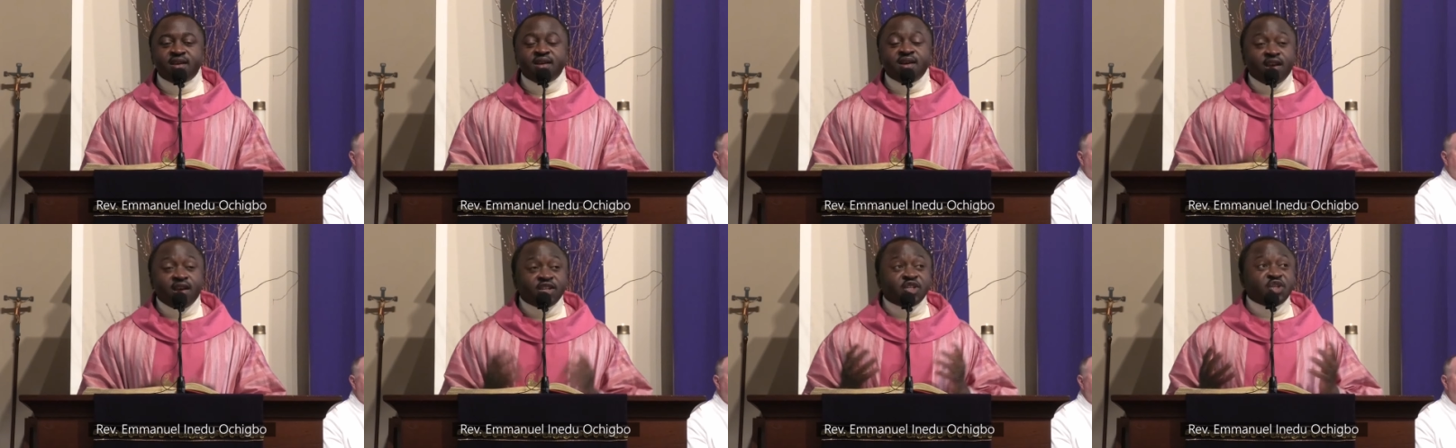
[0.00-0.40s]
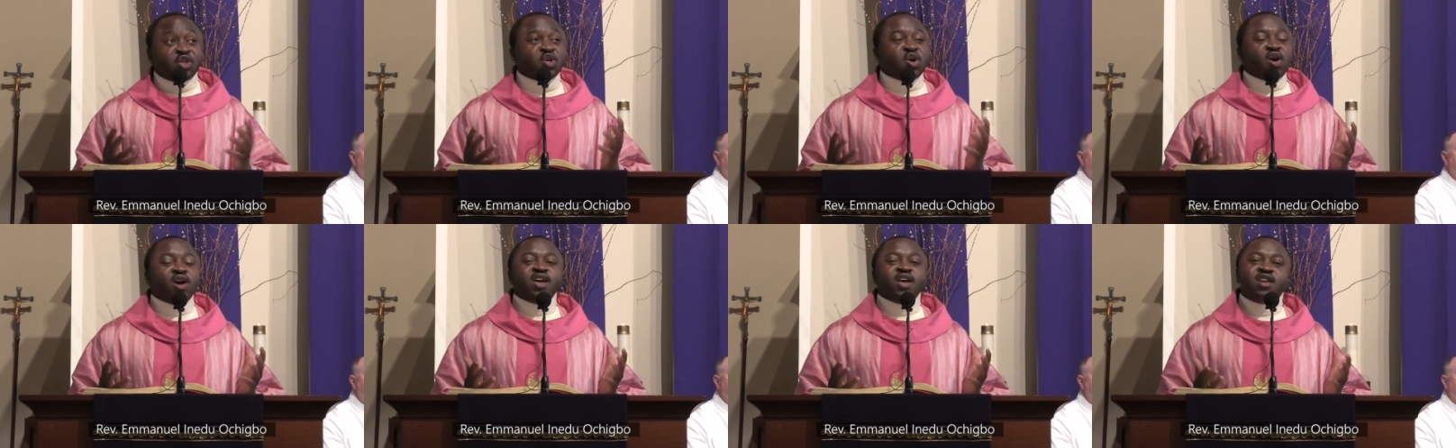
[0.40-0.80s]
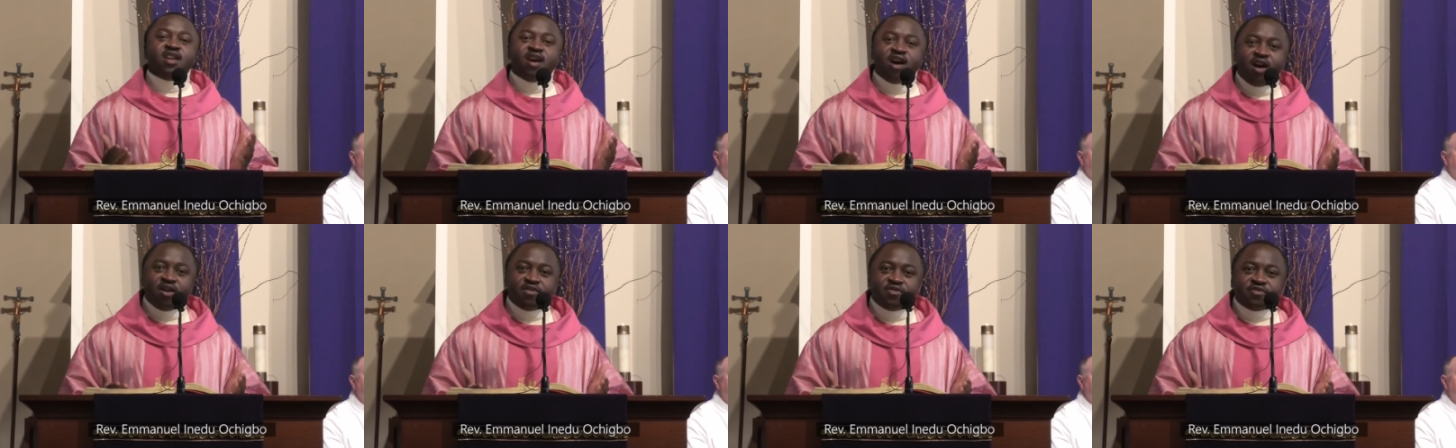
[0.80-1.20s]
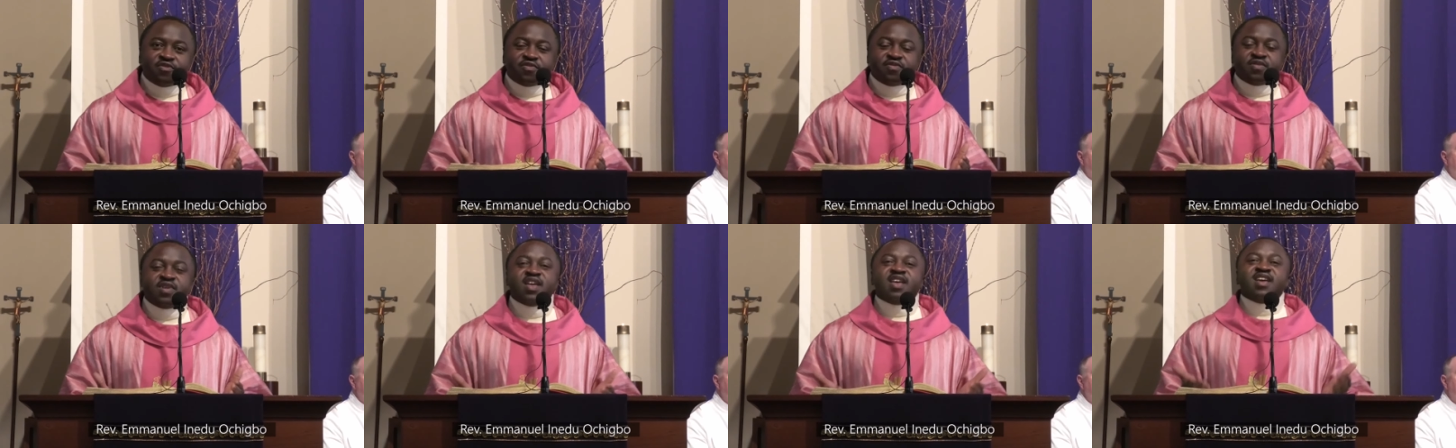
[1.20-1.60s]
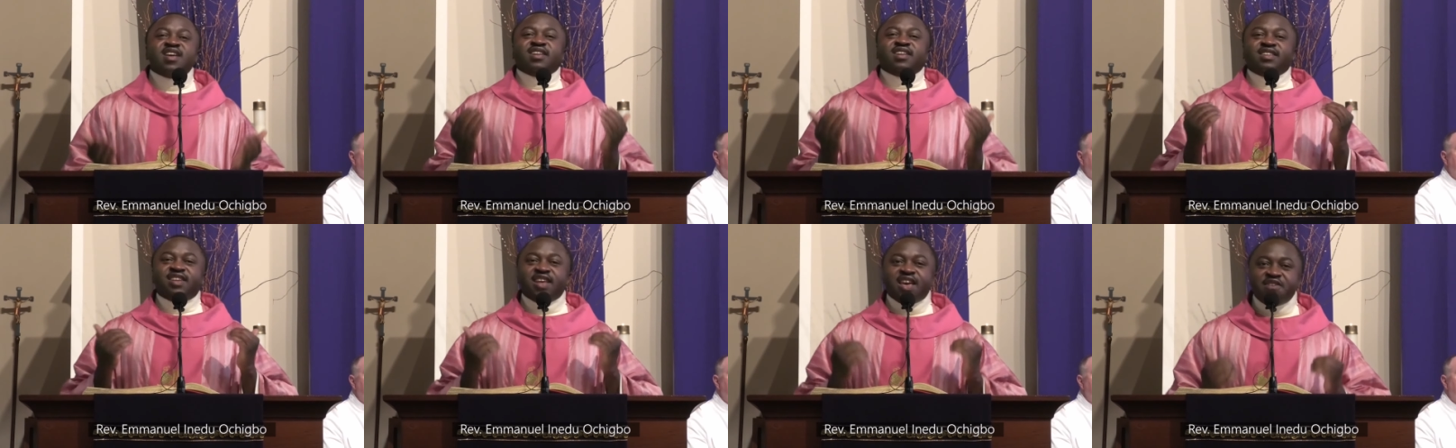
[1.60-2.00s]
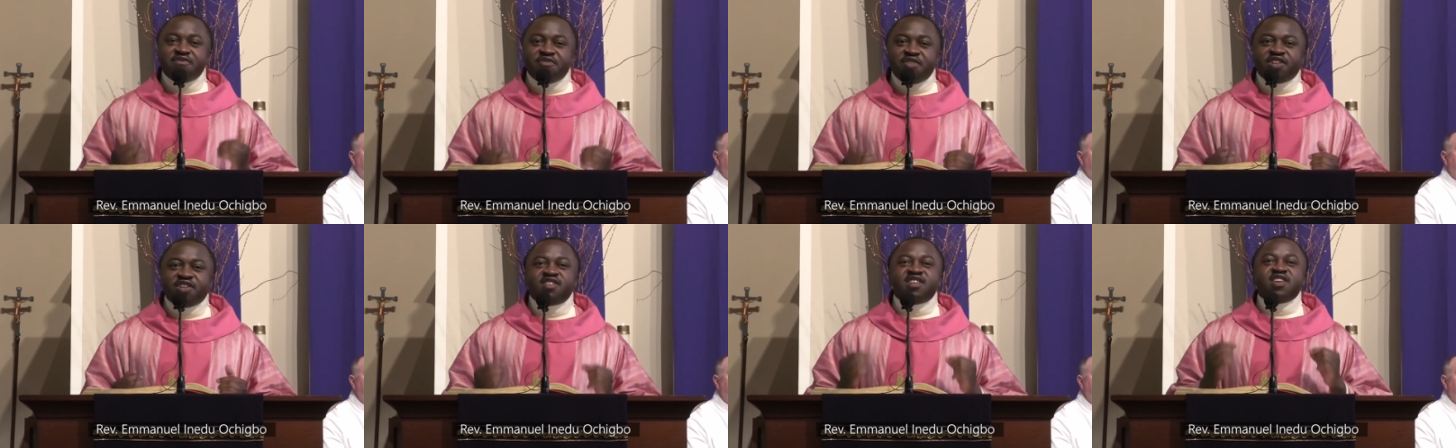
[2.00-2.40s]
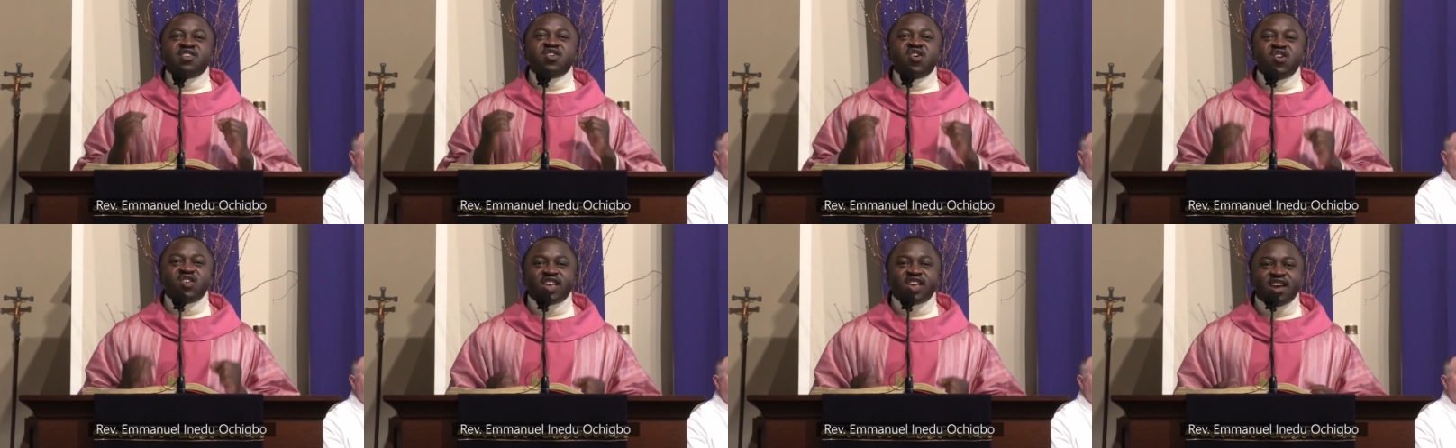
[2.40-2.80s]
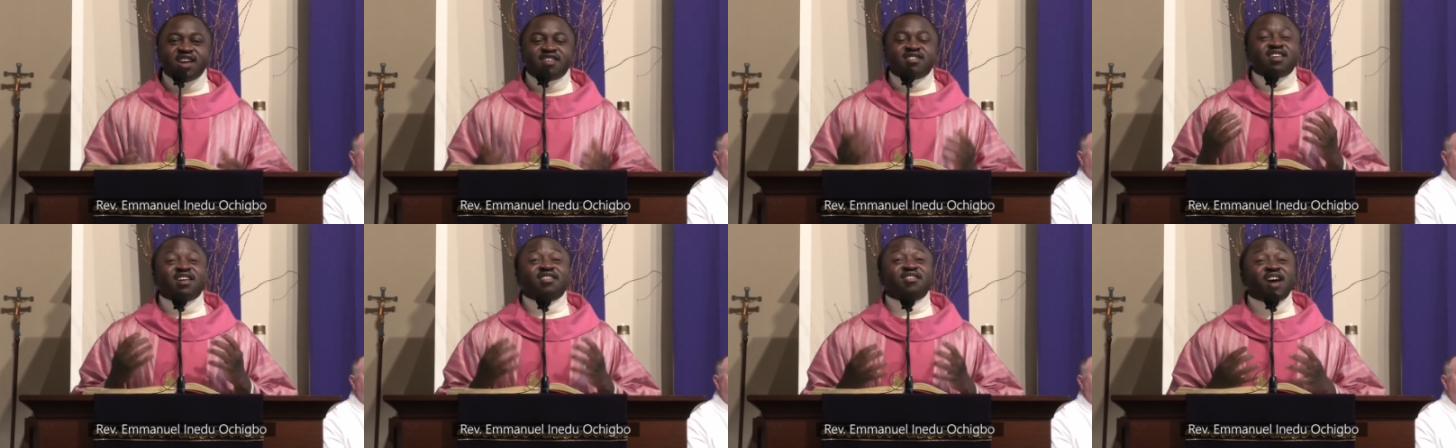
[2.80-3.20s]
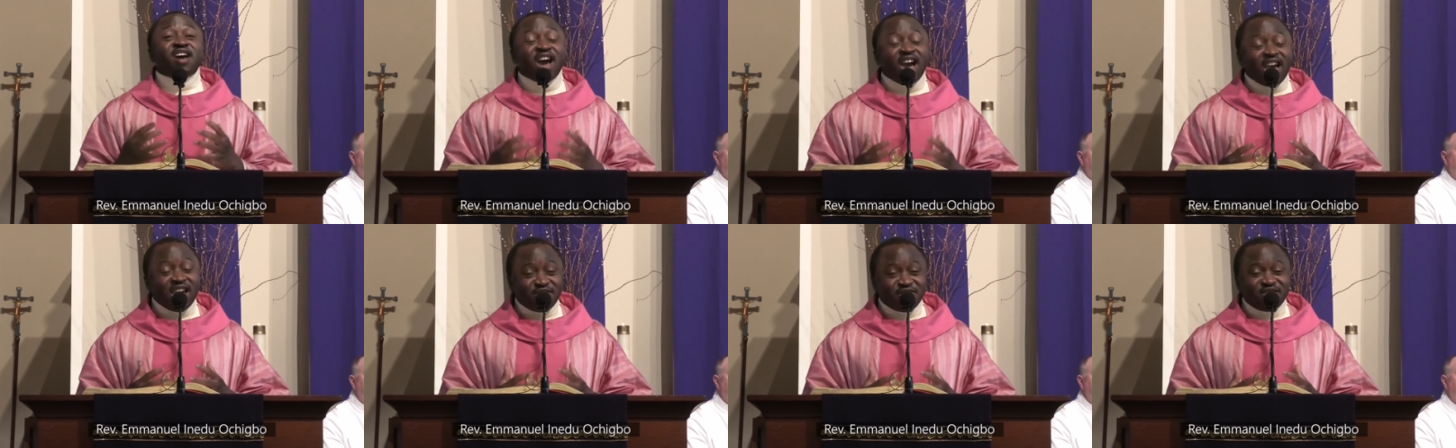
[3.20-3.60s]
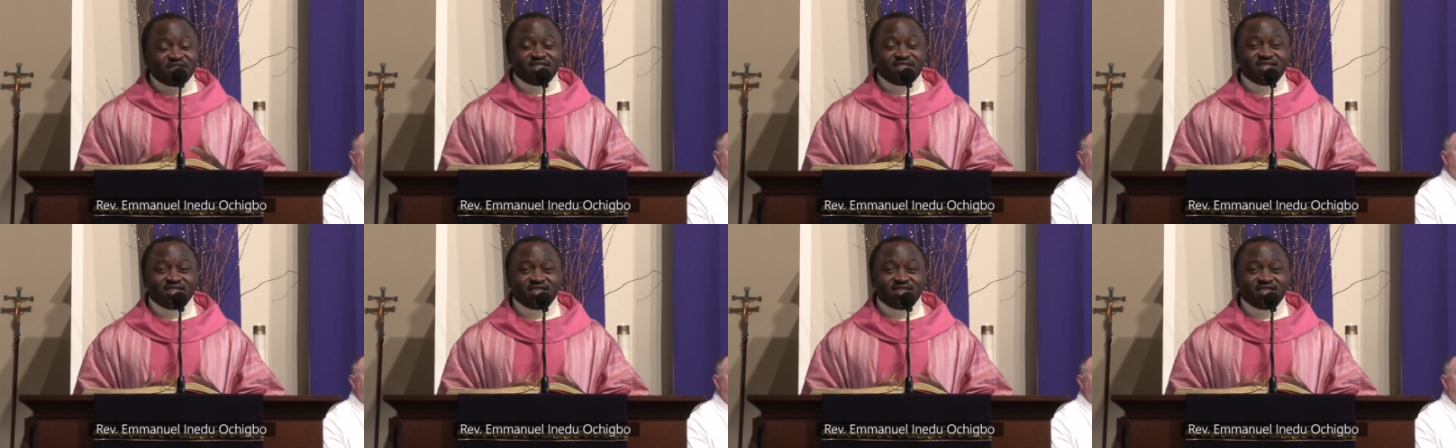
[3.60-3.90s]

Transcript: And sure enough, David, the youngest, arrived.